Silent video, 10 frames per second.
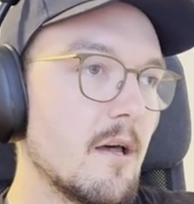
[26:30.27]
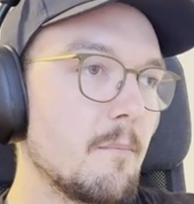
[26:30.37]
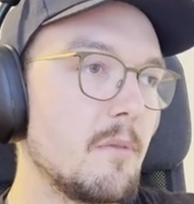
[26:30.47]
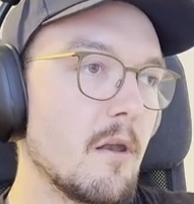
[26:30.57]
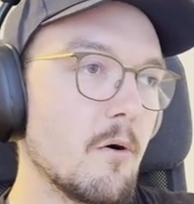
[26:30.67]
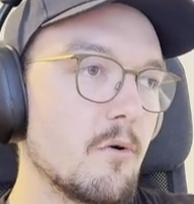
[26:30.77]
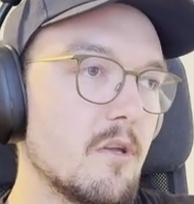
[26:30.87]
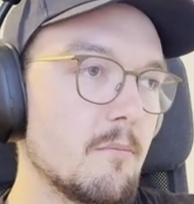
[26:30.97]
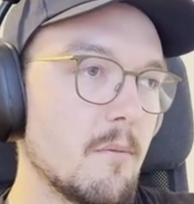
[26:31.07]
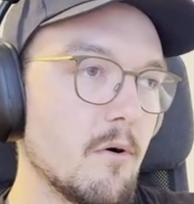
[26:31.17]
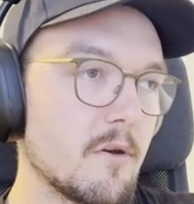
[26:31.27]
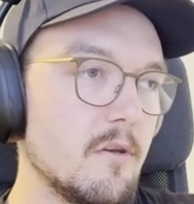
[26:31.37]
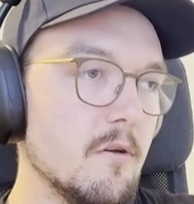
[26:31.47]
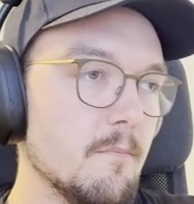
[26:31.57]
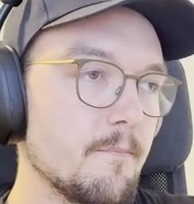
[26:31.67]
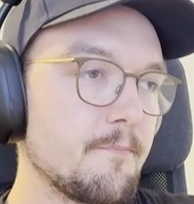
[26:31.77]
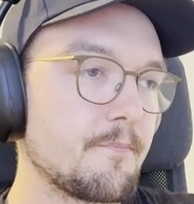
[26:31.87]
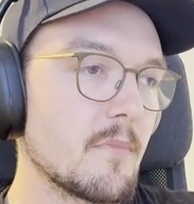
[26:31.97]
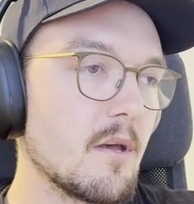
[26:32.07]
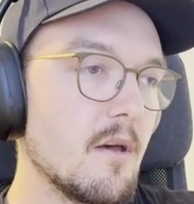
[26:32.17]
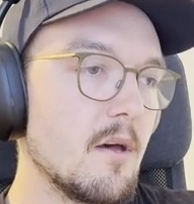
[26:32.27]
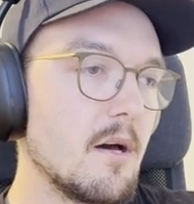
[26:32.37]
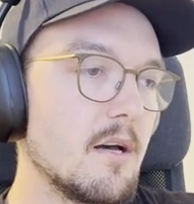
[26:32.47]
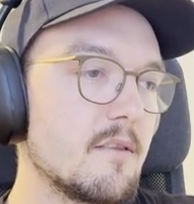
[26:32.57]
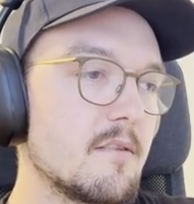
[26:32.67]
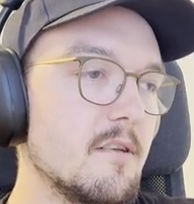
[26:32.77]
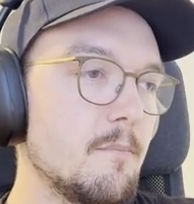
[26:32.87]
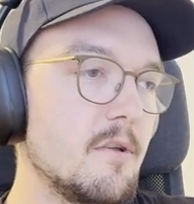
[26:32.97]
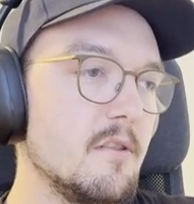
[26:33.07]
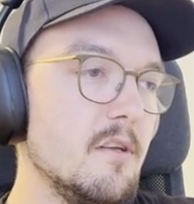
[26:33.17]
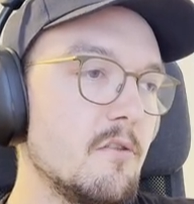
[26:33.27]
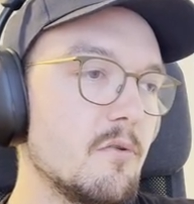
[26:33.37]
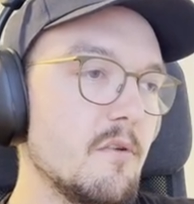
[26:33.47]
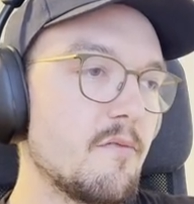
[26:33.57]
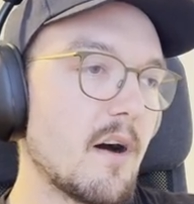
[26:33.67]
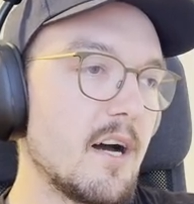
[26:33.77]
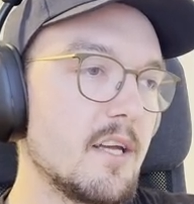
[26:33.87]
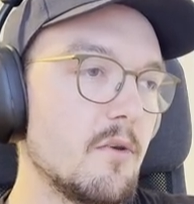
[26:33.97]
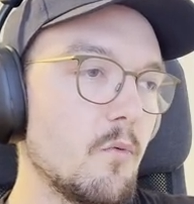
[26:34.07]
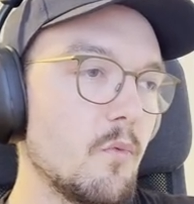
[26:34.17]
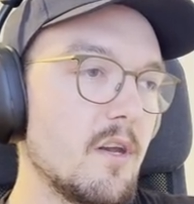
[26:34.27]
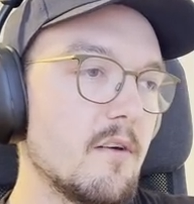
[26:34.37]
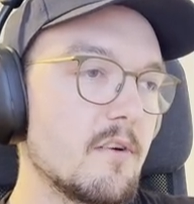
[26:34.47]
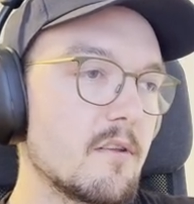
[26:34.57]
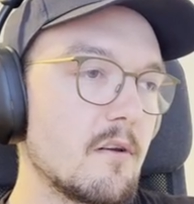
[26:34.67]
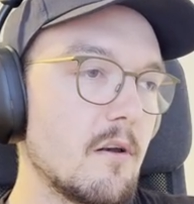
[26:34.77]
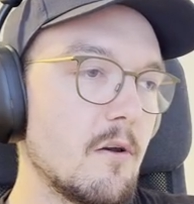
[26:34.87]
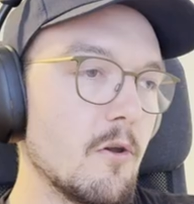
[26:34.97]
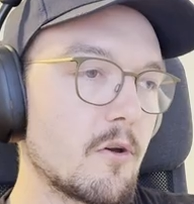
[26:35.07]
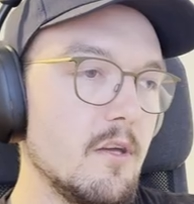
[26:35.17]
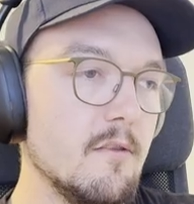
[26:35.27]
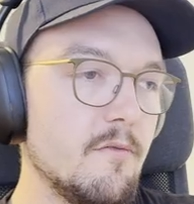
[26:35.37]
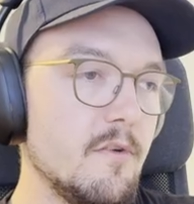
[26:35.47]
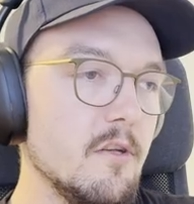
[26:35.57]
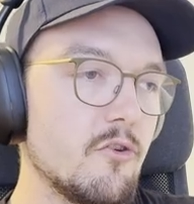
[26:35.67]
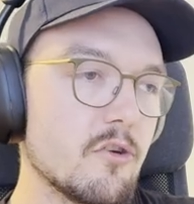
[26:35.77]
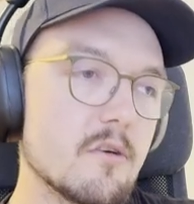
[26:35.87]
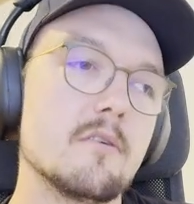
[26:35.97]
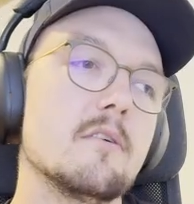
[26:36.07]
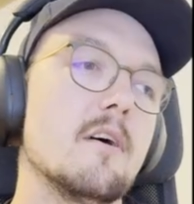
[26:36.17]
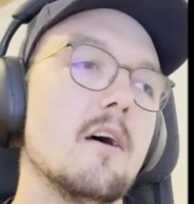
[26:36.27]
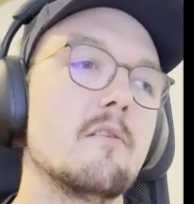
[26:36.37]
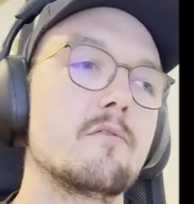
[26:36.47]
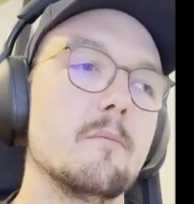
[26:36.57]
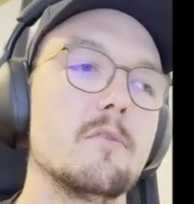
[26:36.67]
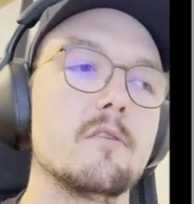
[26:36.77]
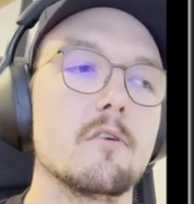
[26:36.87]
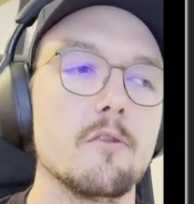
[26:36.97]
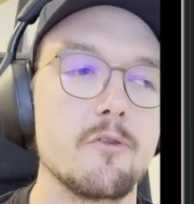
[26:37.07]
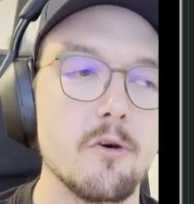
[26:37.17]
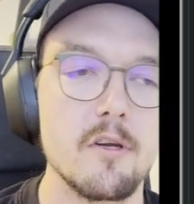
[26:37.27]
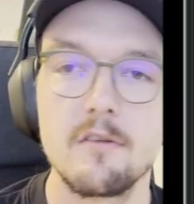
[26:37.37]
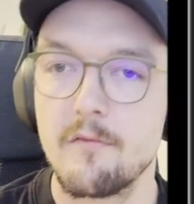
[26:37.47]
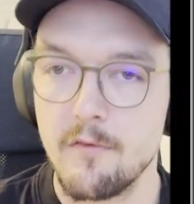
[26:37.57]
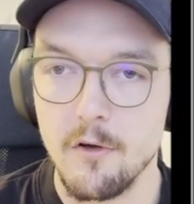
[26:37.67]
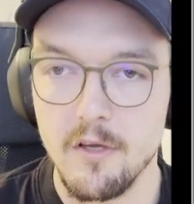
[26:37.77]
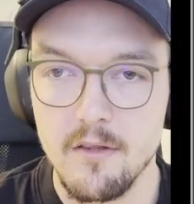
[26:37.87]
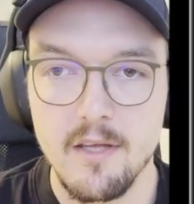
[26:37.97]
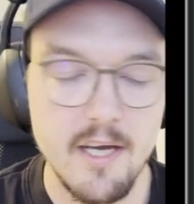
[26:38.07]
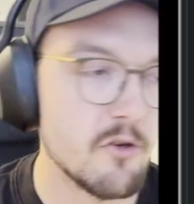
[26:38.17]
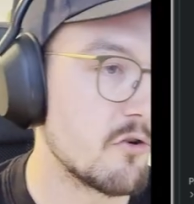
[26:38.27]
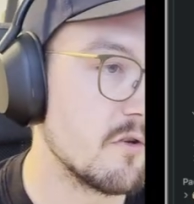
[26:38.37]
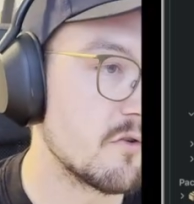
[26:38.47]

below in my body, I simply need to define whenever the login feature from this alternative login action is